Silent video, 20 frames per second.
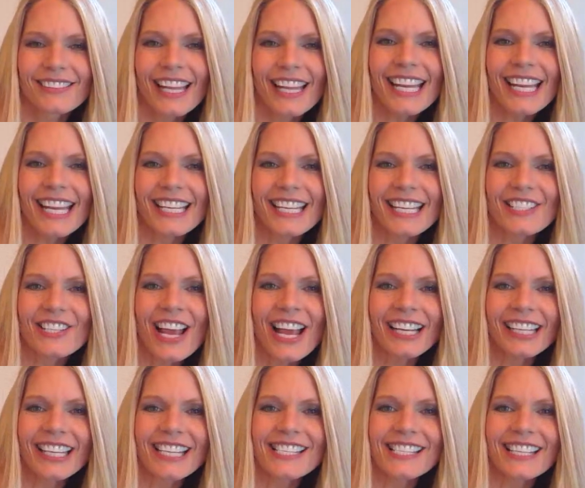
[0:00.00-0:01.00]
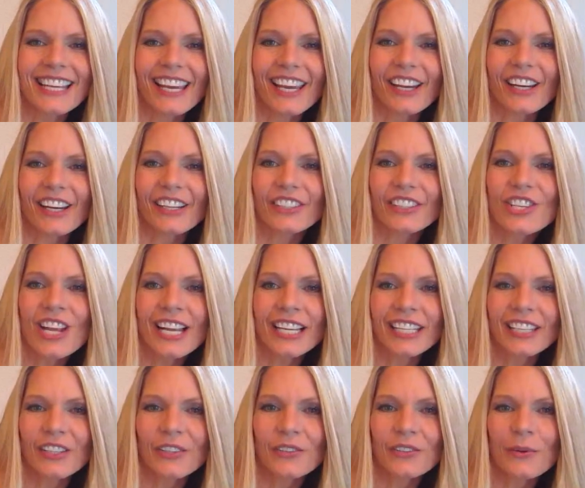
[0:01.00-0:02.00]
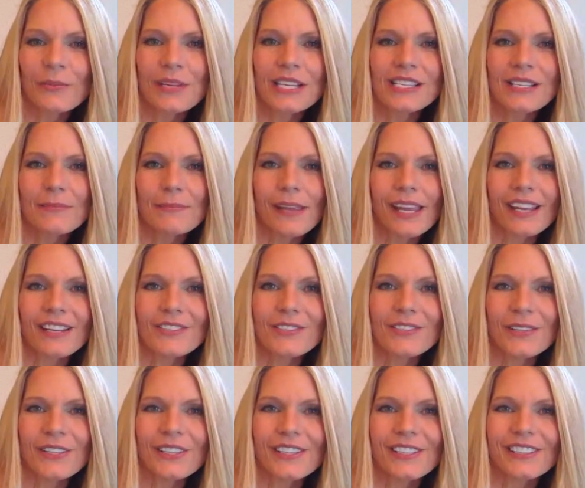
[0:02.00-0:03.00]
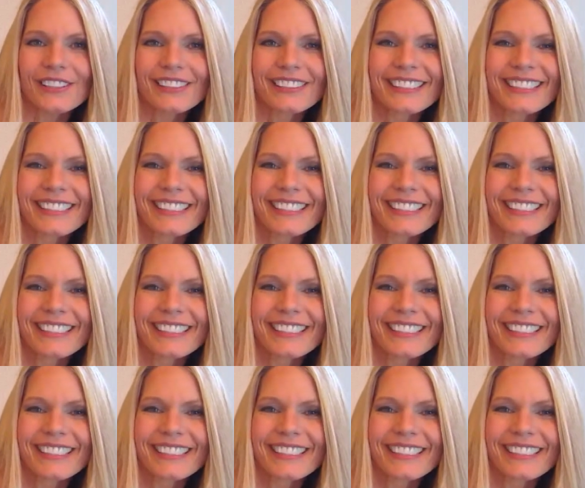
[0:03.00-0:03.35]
Hey, Johnny's here. Johnny, you don't miss a beat, do you?